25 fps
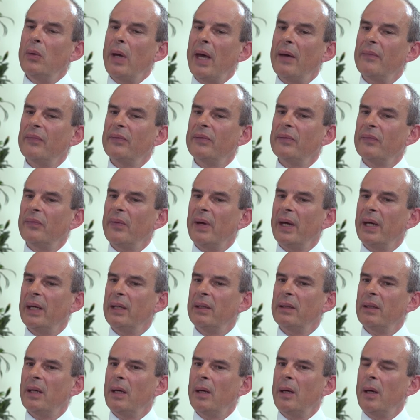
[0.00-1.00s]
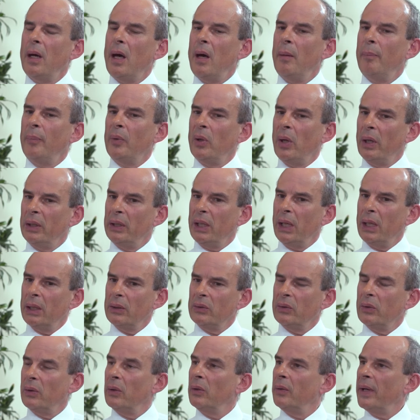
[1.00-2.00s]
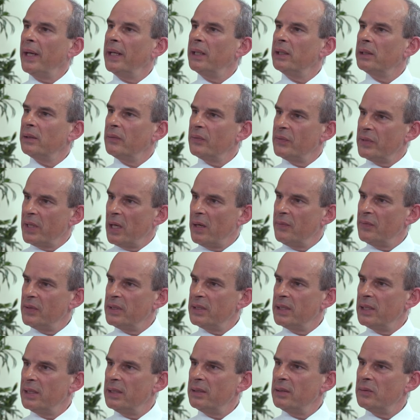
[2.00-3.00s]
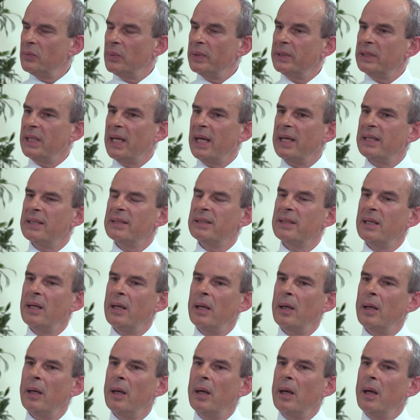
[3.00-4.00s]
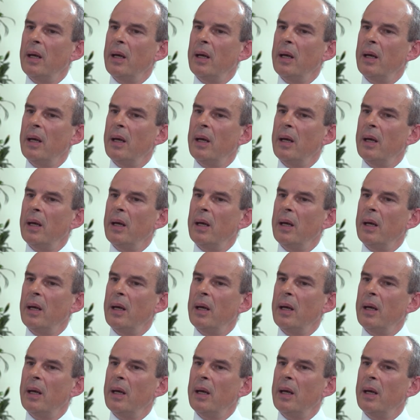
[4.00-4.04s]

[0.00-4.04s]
have to find a product or a range of services which has a